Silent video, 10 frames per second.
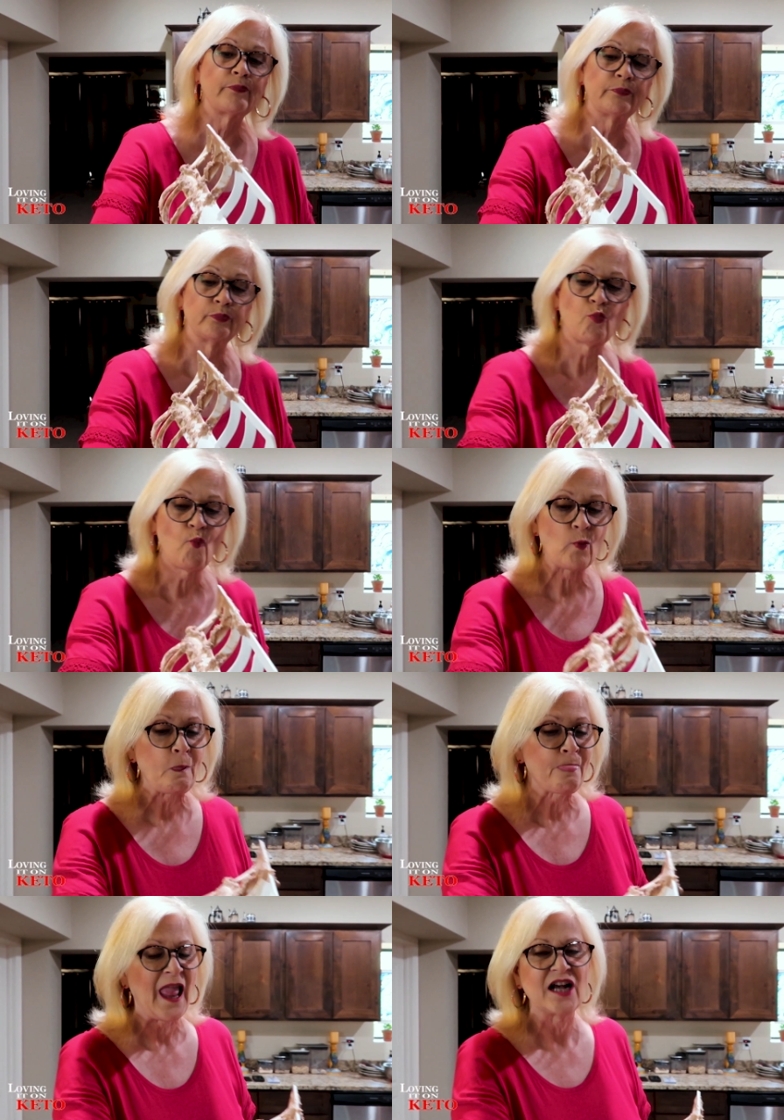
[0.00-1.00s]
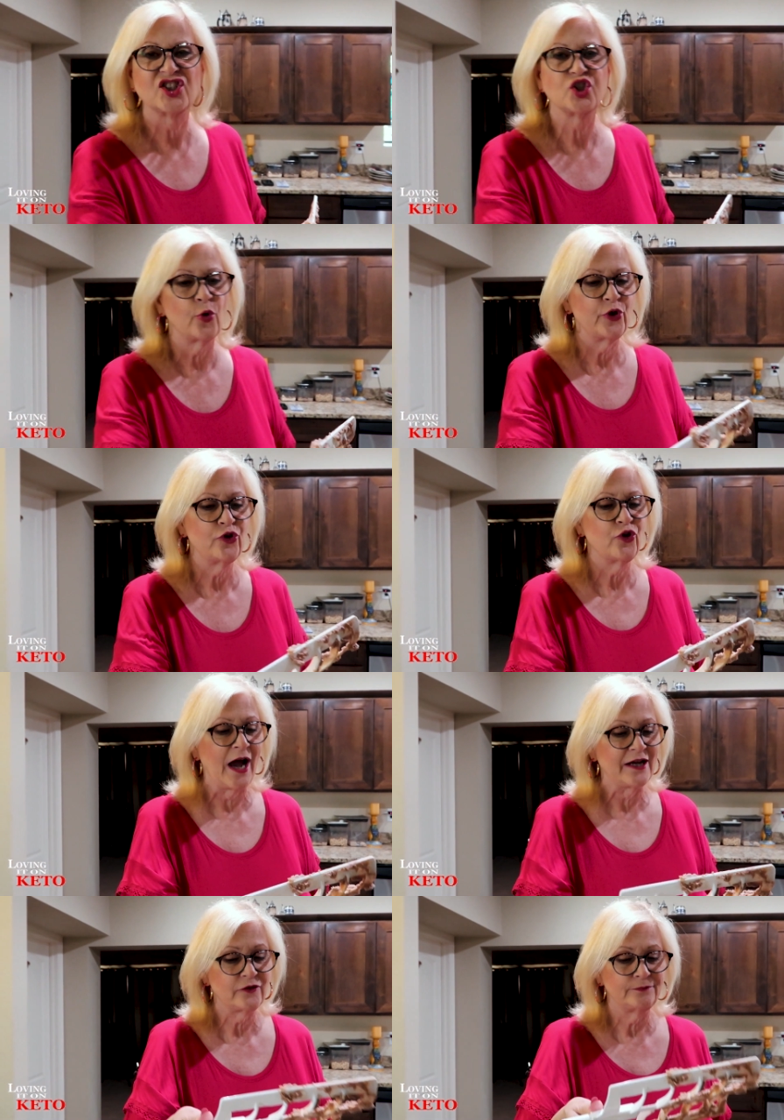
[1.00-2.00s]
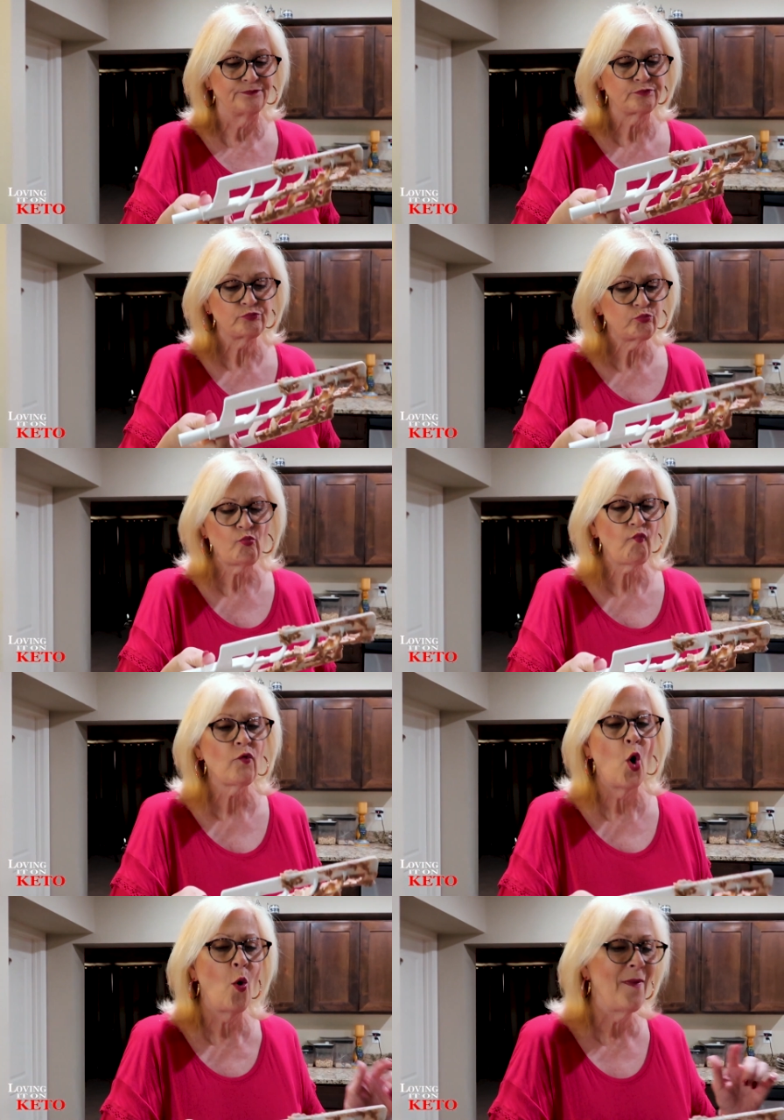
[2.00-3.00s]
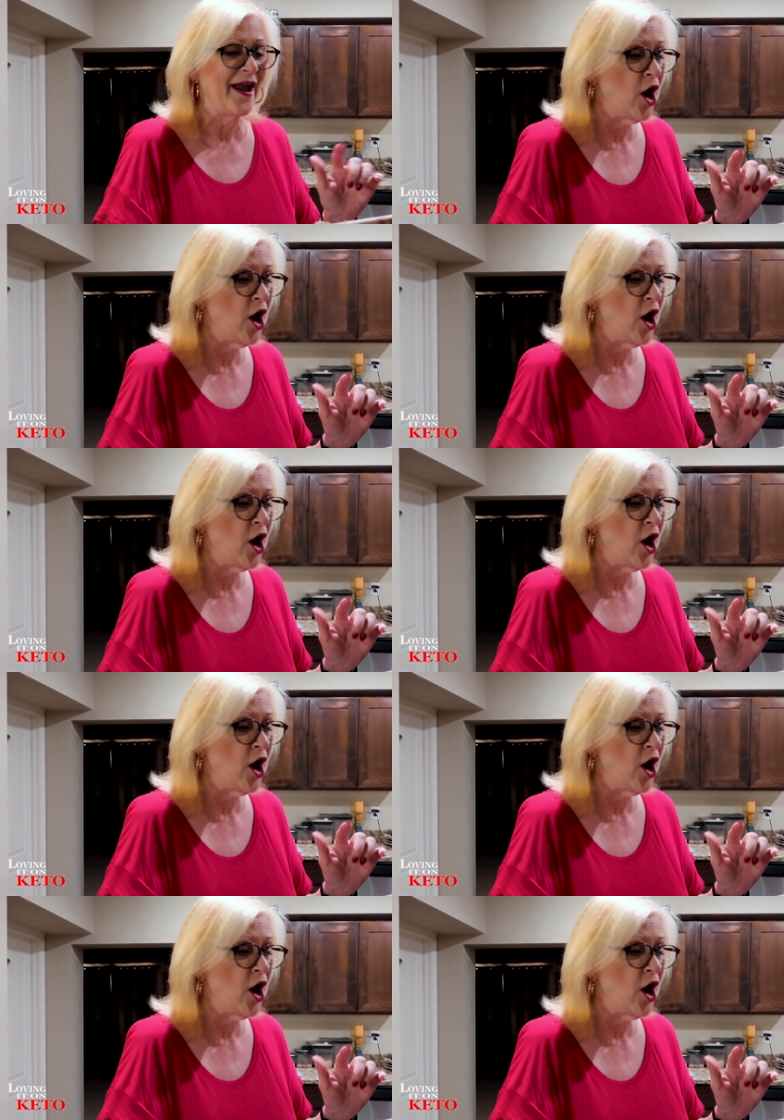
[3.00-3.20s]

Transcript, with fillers: mmm. That's so good, you guys. Oh my